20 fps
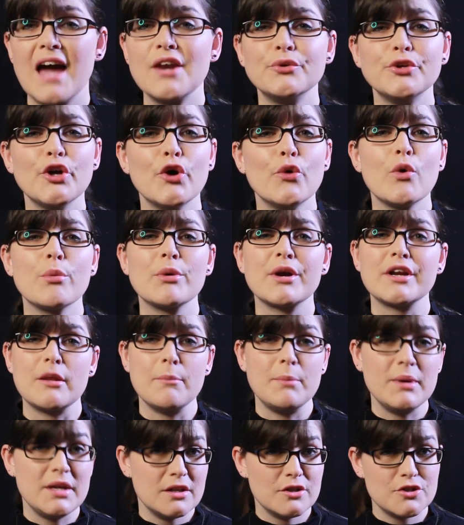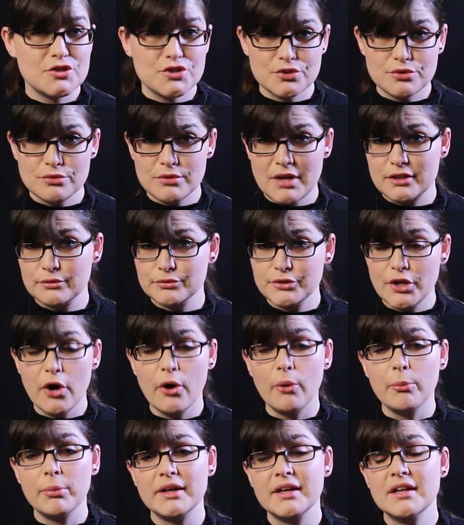I don't know where we're gonna be in June, I don't
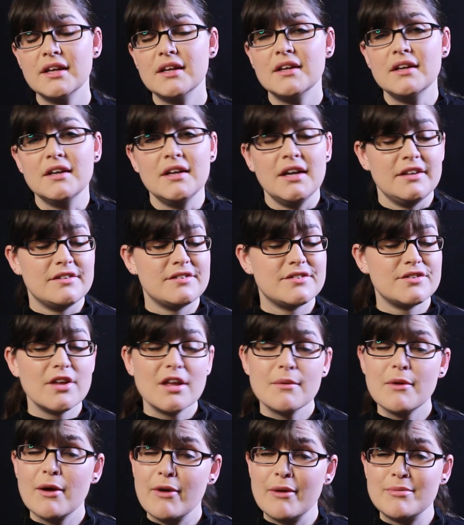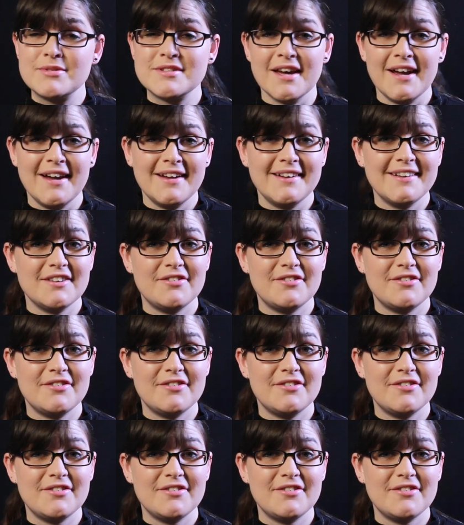know, but it's still on my website.